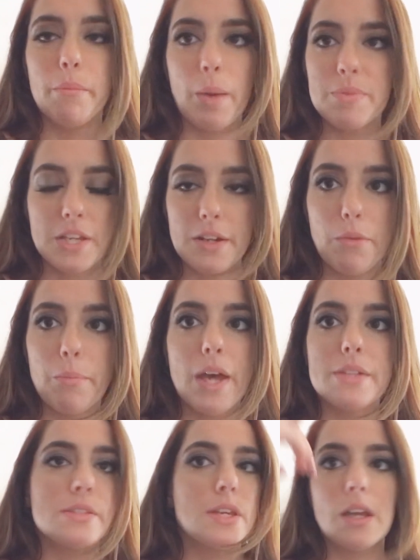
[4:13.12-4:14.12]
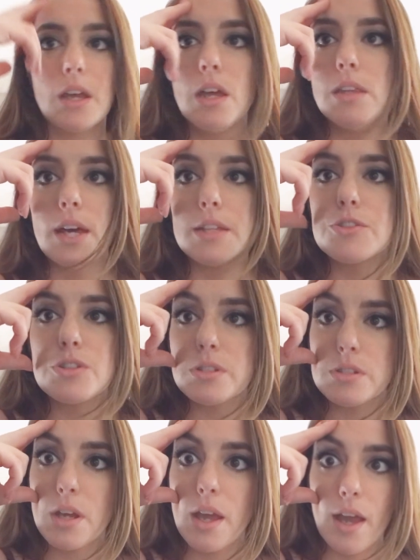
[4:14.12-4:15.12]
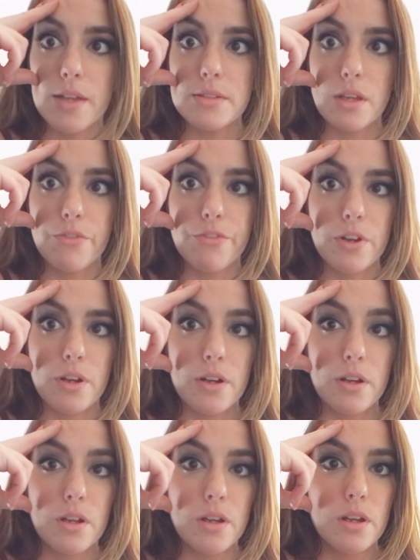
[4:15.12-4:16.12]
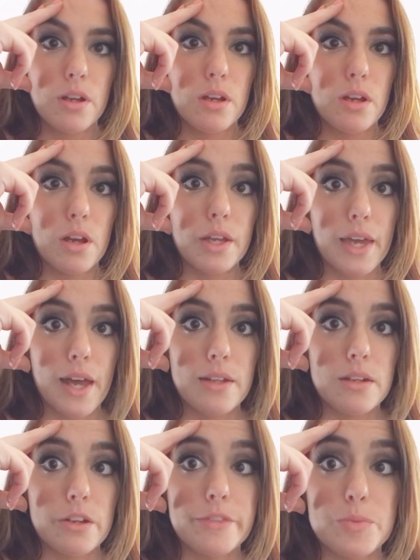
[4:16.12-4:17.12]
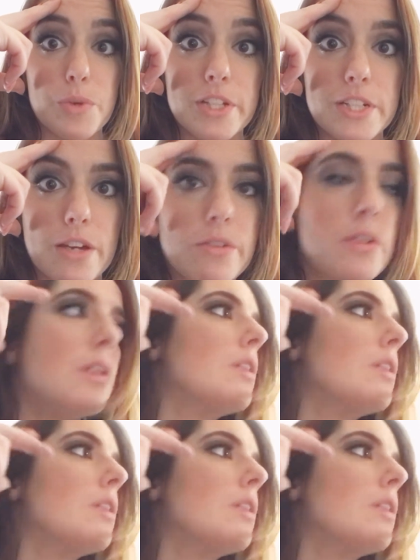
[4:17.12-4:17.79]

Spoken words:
upside down mess. Like, that's just asking for a cat nervous breakdown,